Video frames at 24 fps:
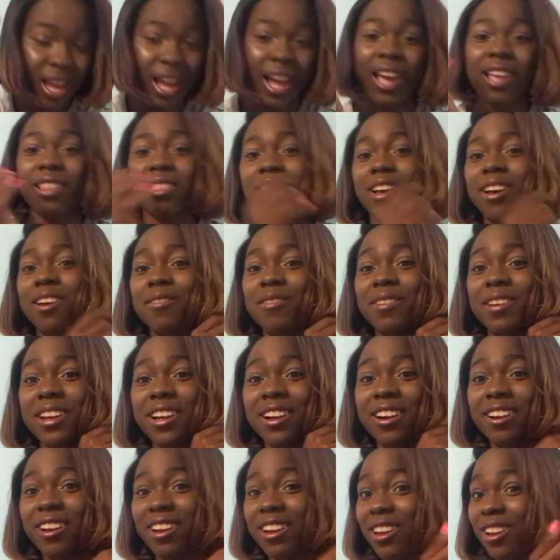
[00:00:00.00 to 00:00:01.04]
I love
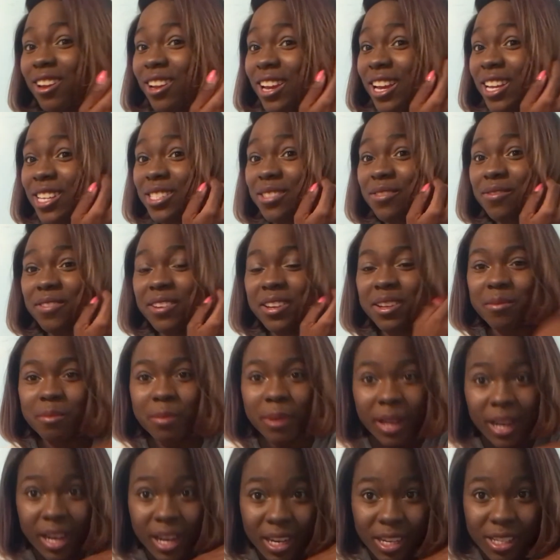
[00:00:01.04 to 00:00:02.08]
hearing you guys'
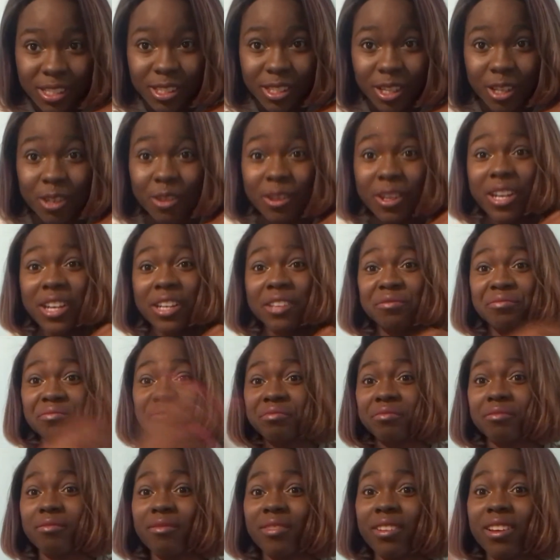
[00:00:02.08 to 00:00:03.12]
feedback, so
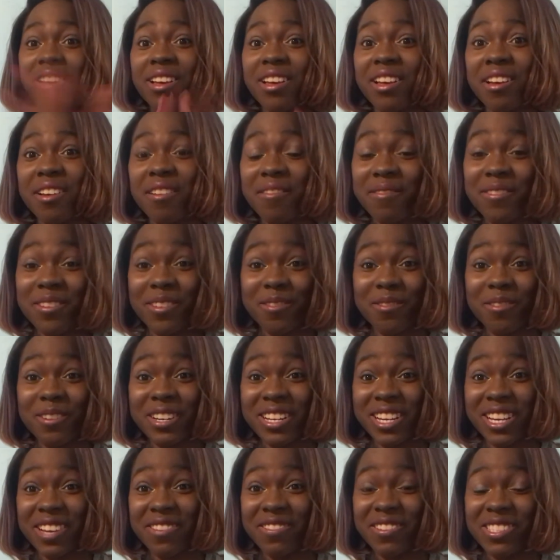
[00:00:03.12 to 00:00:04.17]
feel
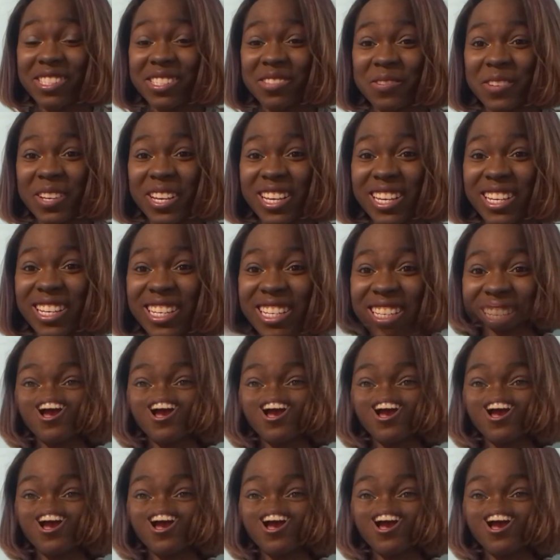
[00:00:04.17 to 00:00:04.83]
free to give it to me.